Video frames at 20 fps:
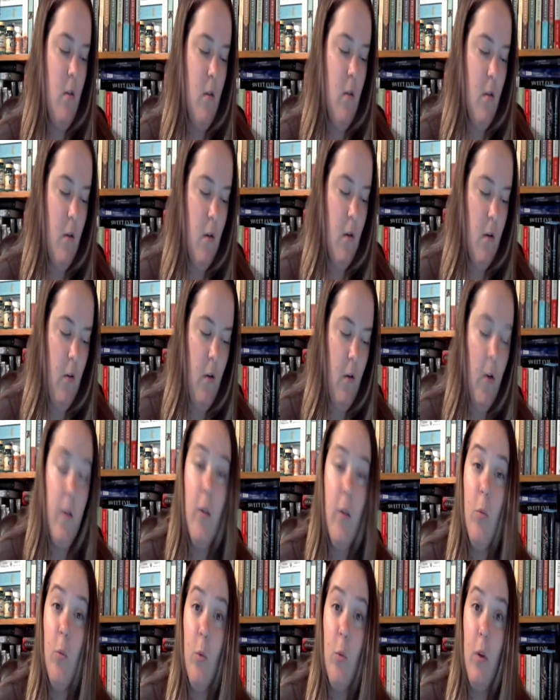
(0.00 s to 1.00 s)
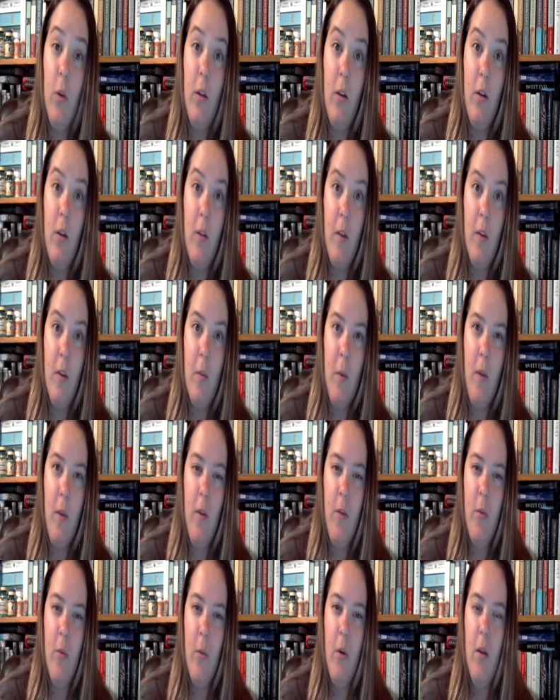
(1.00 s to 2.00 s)
Heard some really good things about
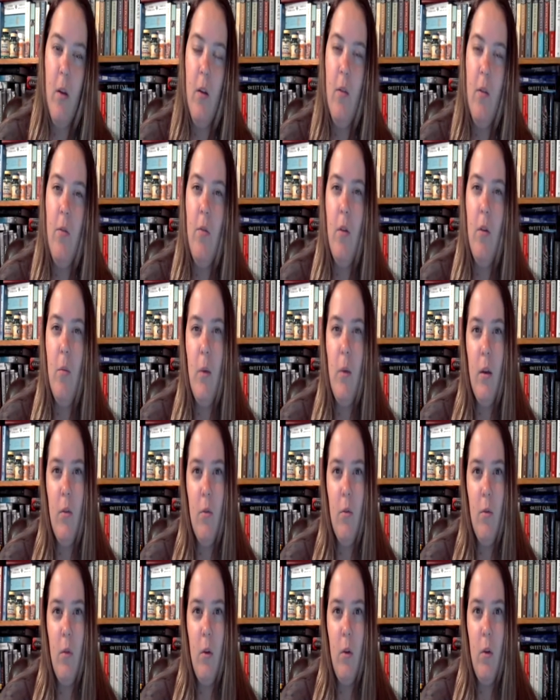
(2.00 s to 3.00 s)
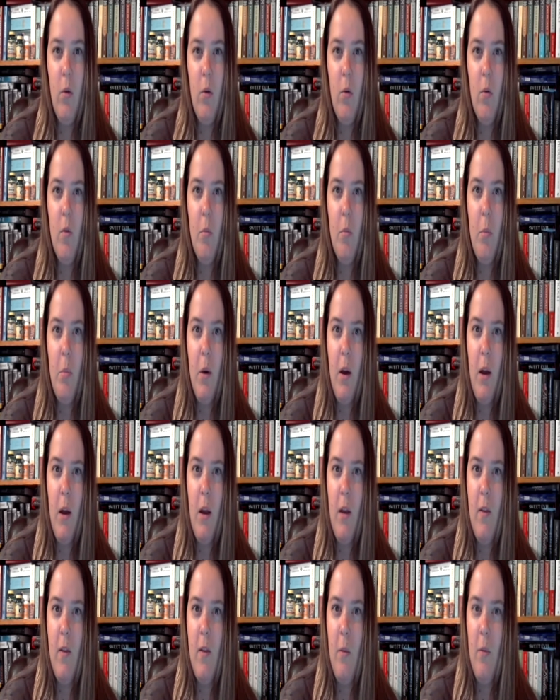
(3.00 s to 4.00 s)
this one. A few mixed reviews, but
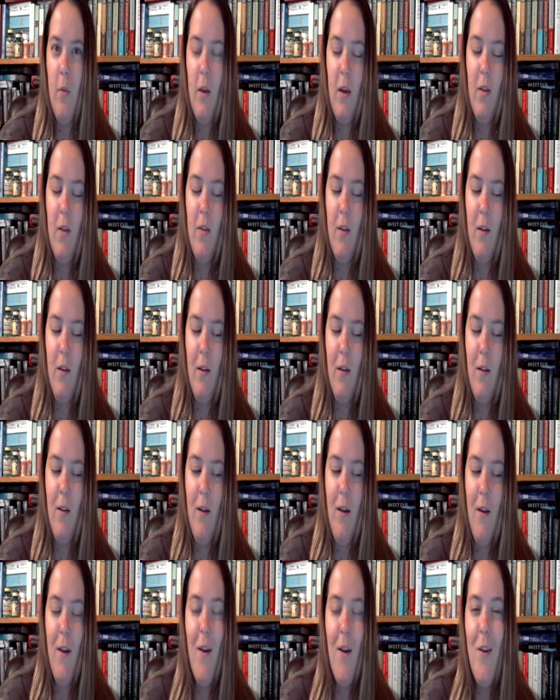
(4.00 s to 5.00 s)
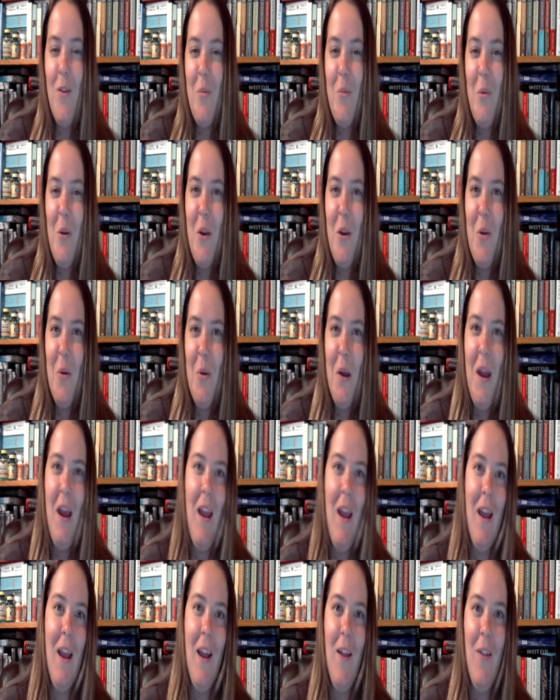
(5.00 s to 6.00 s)
it seems like it's a spooky
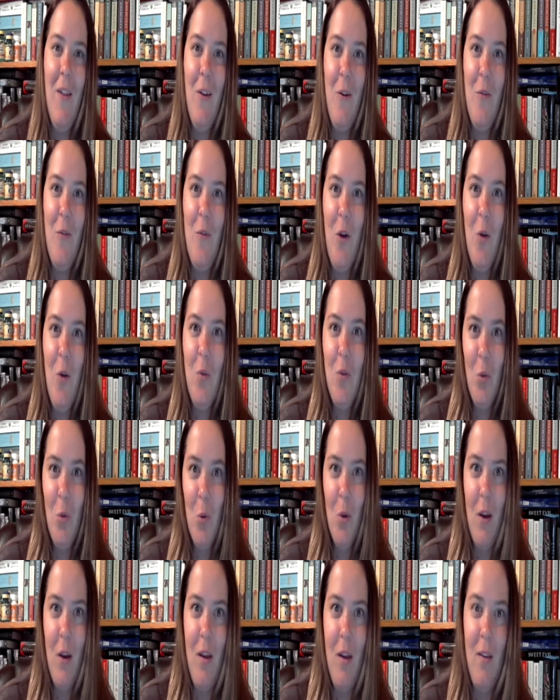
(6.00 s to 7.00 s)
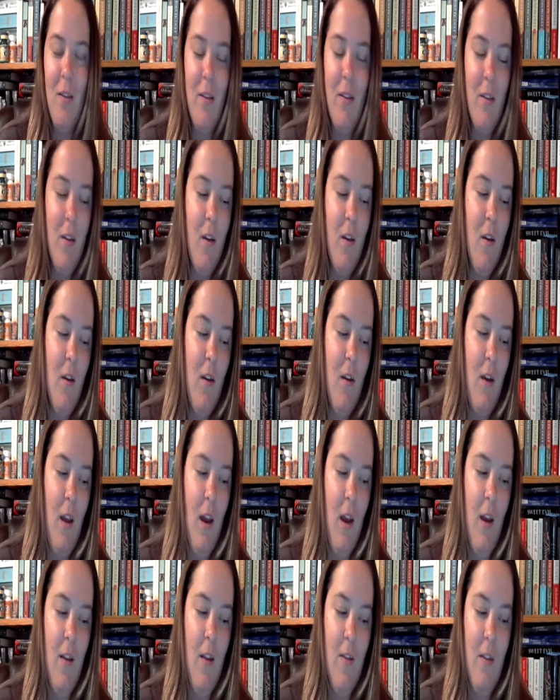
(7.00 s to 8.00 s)
read, and I love ghost stories,
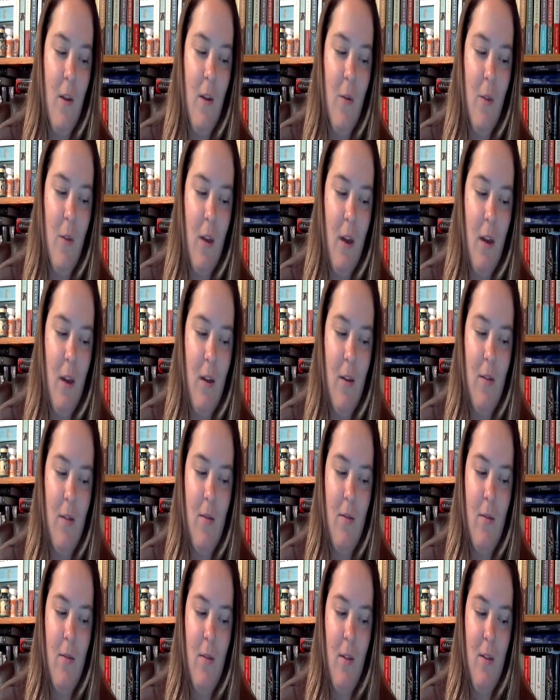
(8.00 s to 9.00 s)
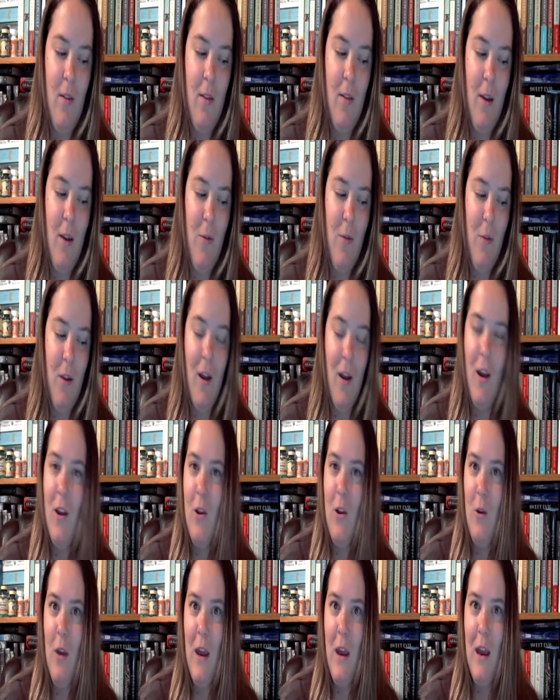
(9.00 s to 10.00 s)
and it sounds like it's definitely kind of
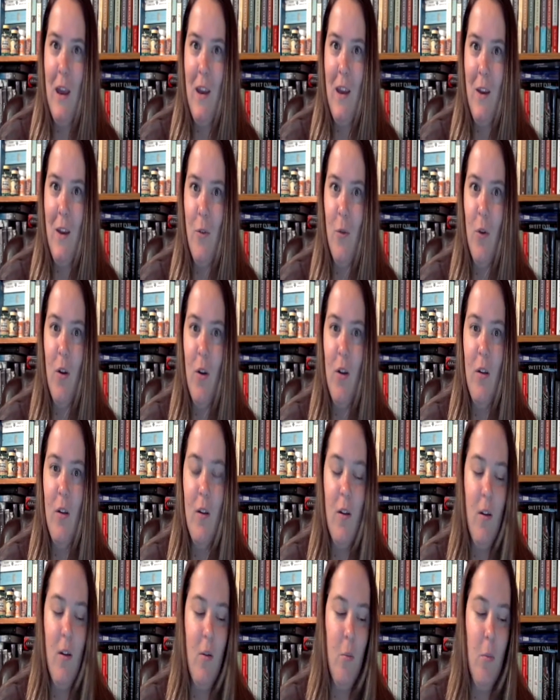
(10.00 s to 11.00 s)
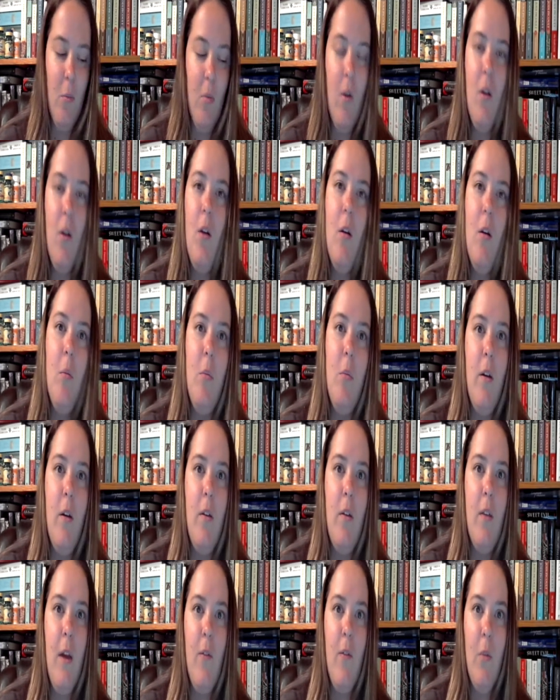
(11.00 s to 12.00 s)
unique and different.
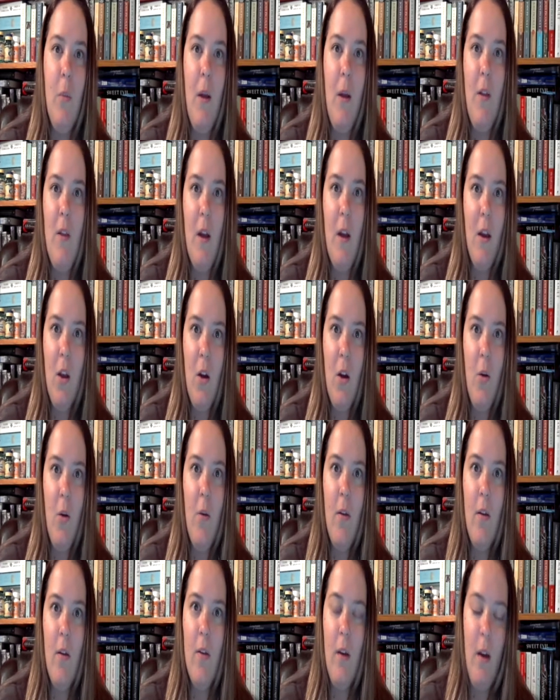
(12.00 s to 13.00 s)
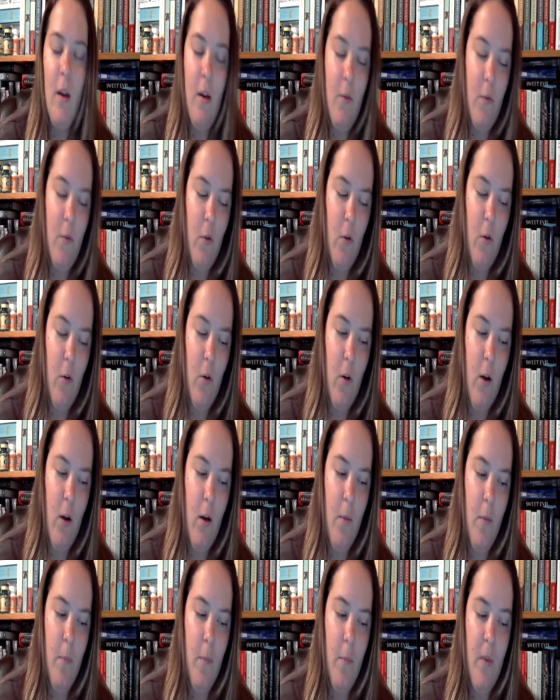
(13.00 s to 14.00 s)
Plus, everybody that I know is excited for
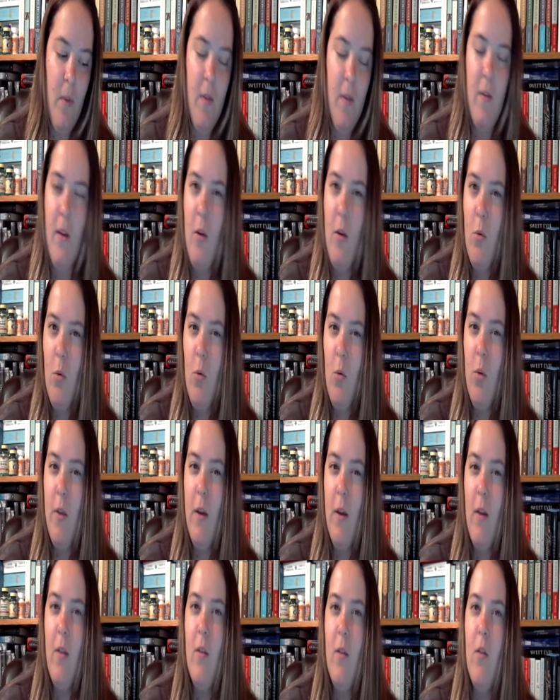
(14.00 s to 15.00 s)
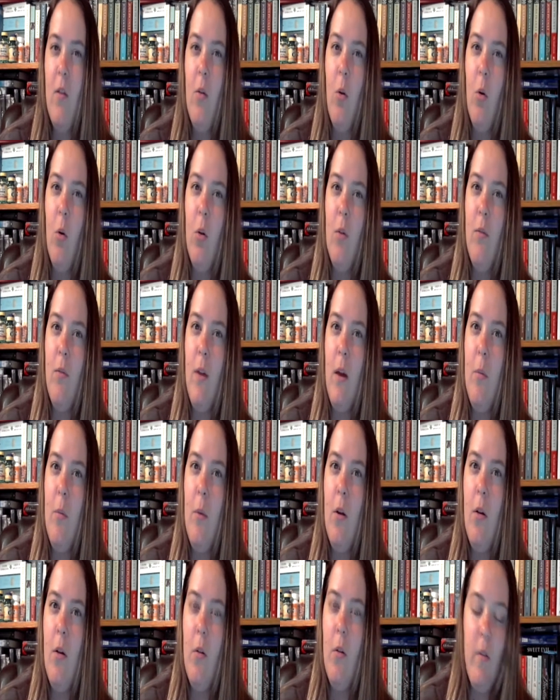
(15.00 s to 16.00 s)
the sequel. I think it's Girl of
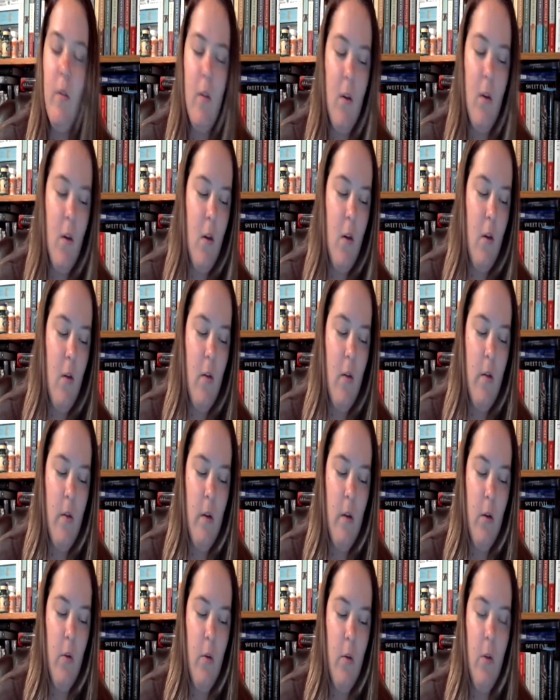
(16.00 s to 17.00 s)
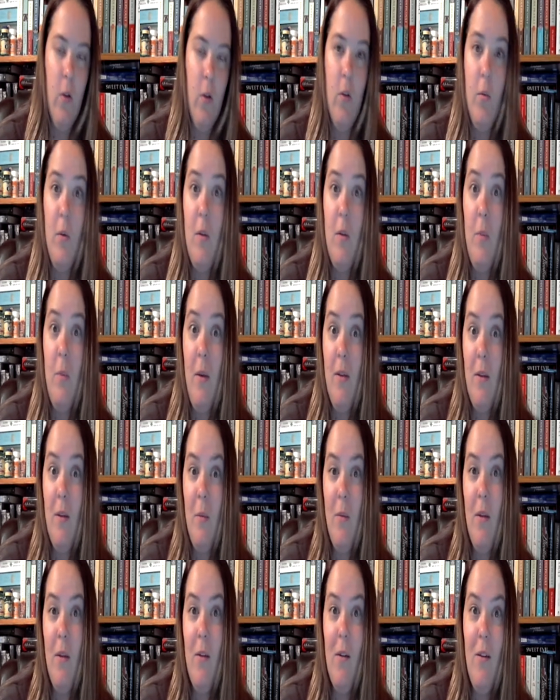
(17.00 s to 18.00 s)
Nightmares, so there must be
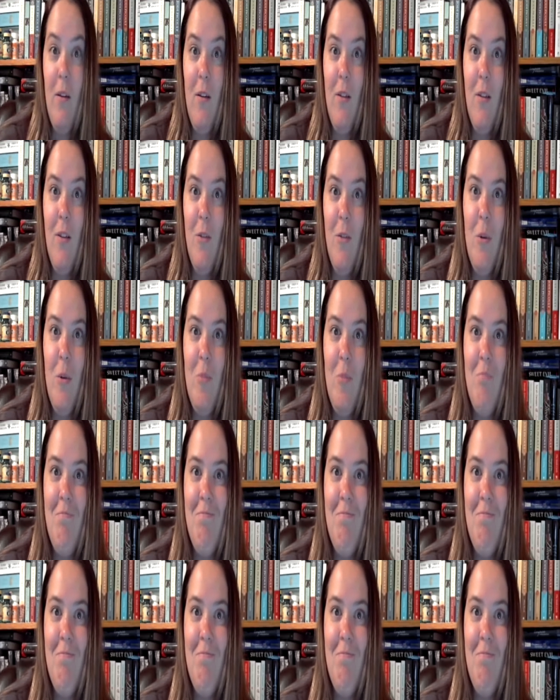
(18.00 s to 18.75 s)
something good to this one.